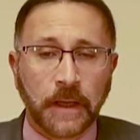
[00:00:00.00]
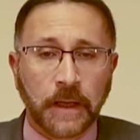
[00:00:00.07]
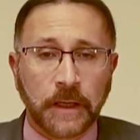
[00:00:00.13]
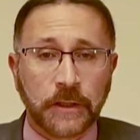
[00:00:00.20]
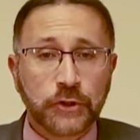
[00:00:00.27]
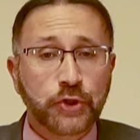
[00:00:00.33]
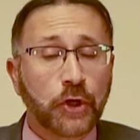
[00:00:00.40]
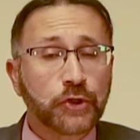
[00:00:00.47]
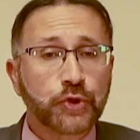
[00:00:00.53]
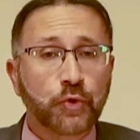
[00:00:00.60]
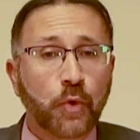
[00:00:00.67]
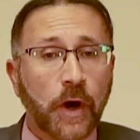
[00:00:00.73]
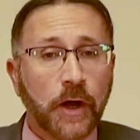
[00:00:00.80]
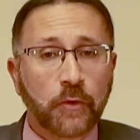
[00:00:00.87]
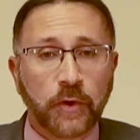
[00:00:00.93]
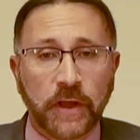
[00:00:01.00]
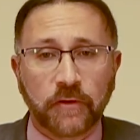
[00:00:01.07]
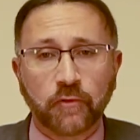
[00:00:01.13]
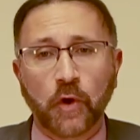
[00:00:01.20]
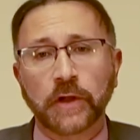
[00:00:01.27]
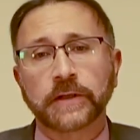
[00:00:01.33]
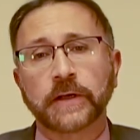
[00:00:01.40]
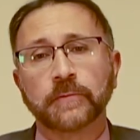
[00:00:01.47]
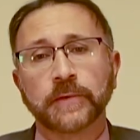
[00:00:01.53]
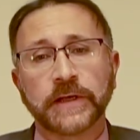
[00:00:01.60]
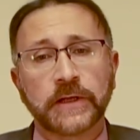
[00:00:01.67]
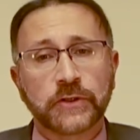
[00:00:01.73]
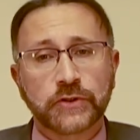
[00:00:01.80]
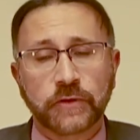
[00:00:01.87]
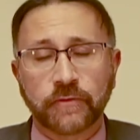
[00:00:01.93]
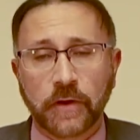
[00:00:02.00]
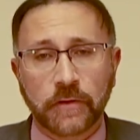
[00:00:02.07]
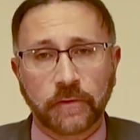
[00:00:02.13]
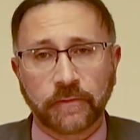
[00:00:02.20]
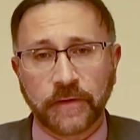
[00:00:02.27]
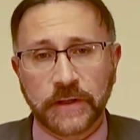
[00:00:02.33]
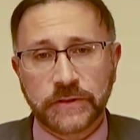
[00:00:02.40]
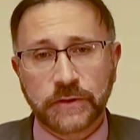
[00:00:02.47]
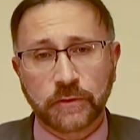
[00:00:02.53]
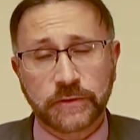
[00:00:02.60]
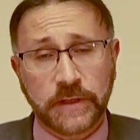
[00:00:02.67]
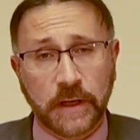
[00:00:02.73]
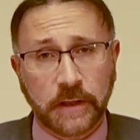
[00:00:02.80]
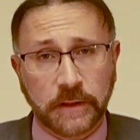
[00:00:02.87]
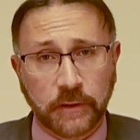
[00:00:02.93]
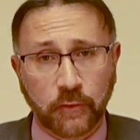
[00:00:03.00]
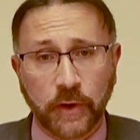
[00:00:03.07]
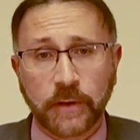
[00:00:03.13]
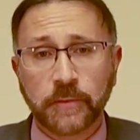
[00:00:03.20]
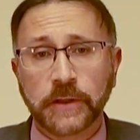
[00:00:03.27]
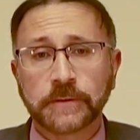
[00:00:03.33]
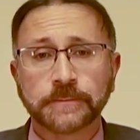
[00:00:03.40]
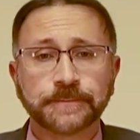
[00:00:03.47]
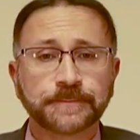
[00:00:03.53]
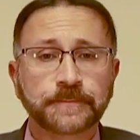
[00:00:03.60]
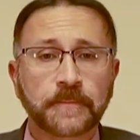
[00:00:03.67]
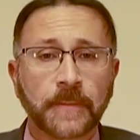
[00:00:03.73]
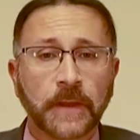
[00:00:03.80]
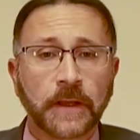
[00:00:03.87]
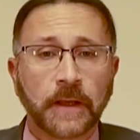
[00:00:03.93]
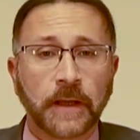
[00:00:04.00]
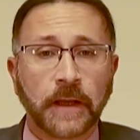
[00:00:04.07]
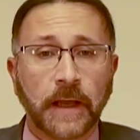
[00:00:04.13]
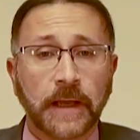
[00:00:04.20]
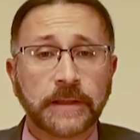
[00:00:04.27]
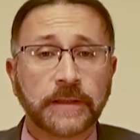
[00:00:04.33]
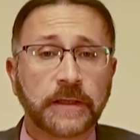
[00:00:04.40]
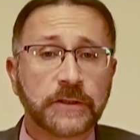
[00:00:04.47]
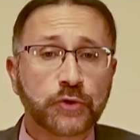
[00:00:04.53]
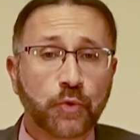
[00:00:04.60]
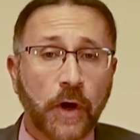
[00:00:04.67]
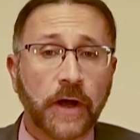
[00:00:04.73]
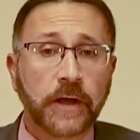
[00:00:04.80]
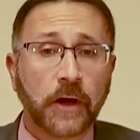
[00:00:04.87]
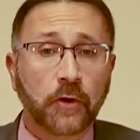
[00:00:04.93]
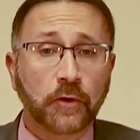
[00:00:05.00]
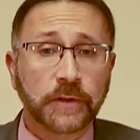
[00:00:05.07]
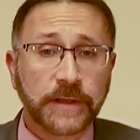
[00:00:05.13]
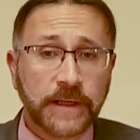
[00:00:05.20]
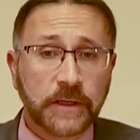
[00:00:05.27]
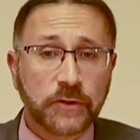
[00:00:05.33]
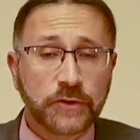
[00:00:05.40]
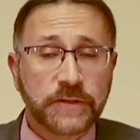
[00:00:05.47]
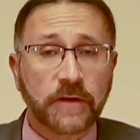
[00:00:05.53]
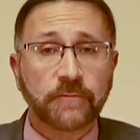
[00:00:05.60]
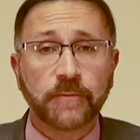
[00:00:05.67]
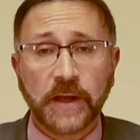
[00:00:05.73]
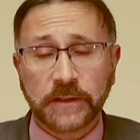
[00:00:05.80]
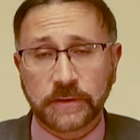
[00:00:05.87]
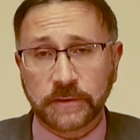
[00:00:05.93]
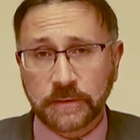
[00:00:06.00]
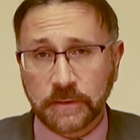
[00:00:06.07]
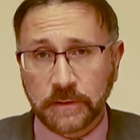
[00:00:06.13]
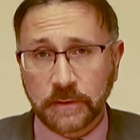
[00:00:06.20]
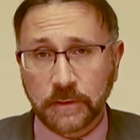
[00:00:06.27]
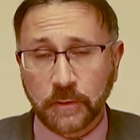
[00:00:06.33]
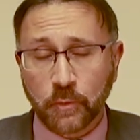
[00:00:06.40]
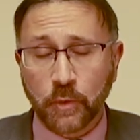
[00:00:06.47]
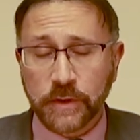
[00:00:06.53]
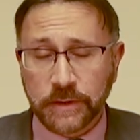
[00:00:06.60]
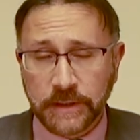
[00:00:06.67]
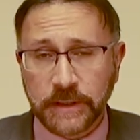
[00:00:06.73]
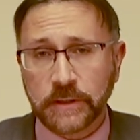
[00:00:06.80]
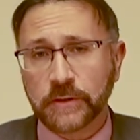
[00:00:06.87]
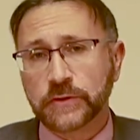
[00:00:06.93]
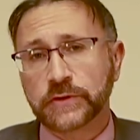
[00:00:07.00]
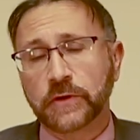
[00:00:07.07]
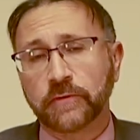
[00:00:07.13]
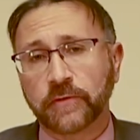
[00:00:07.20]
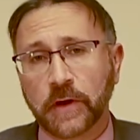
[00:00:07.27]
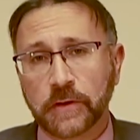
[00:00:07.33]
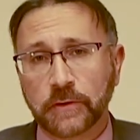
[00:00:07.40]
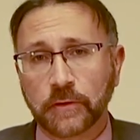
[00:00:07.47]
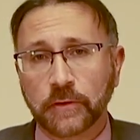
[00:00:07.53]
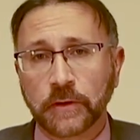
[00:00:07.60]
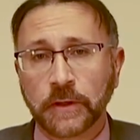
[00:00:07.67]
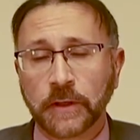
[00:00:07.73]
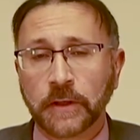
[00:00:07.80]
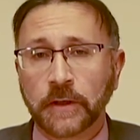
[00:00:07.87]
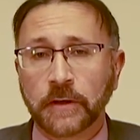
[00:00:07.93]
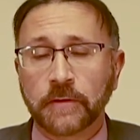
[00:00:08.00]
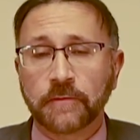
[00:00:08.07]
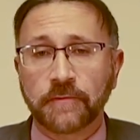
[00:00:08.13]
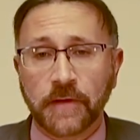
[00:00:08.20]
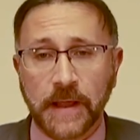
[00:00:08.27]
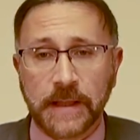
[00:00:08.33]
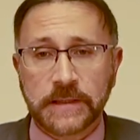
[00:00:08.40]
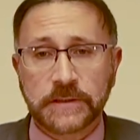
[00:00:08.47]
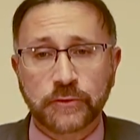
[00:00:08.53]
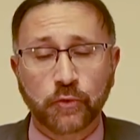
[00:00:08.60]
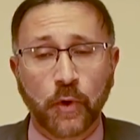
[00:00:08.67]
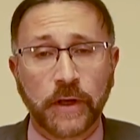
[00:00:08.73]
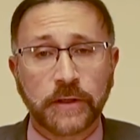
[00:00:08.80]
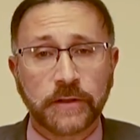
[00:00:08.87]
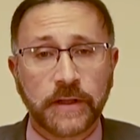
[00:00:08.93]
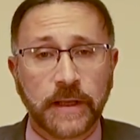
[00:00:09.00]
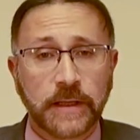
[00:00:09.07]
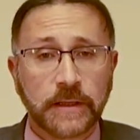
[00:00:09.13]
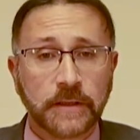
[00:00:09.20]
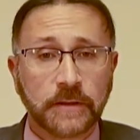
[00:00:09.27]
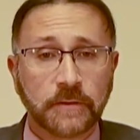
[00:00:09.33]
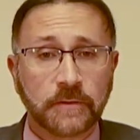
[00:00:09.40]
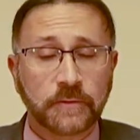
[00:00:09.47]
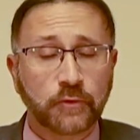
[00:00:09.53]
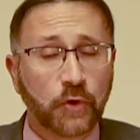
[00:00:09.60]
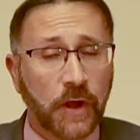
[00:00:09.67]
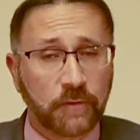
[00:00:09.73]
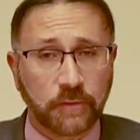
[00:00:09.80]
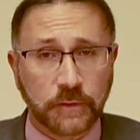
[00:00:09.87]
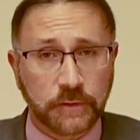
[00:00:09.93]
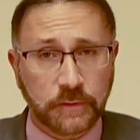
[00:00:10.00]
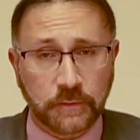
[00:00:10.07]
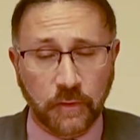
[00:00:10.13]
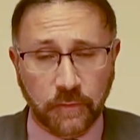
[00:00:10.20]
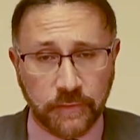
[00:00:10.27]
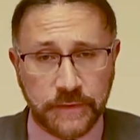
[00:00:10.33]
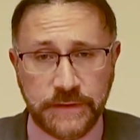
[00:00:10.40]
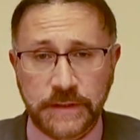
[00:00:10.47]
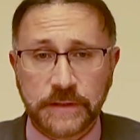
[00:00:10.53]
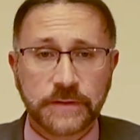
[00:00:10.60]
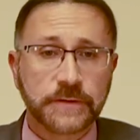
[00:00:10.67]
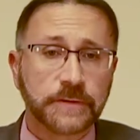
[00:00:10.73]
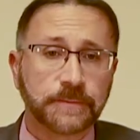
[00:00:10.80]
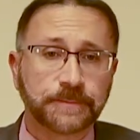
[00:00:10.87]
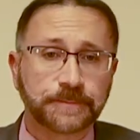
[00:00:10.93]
It is also why we have welcomed leaders of other faiths to Saudi Arabia, and it is why our leaders have met with leaders of other faiths when they traveled overseas.